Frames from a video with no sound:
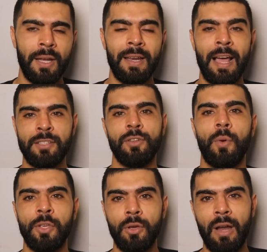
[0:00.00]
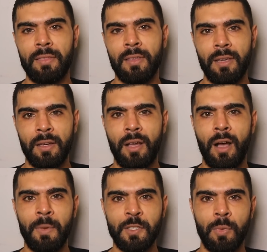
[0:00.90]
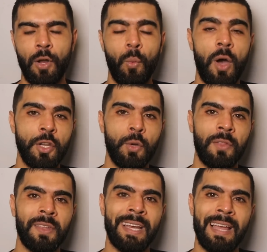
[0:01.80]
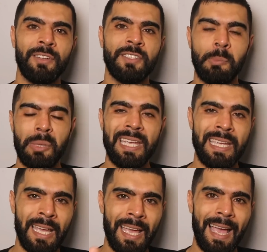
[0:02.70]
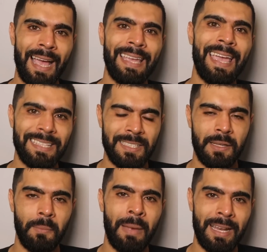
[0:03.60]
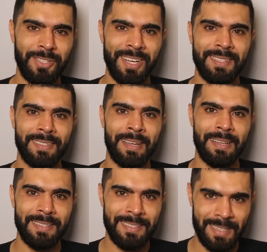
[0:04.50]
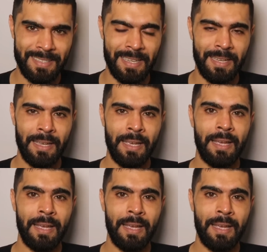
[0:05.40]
Let us know what you lot think in the comments below. What do you want the 11 to be against Manchester City?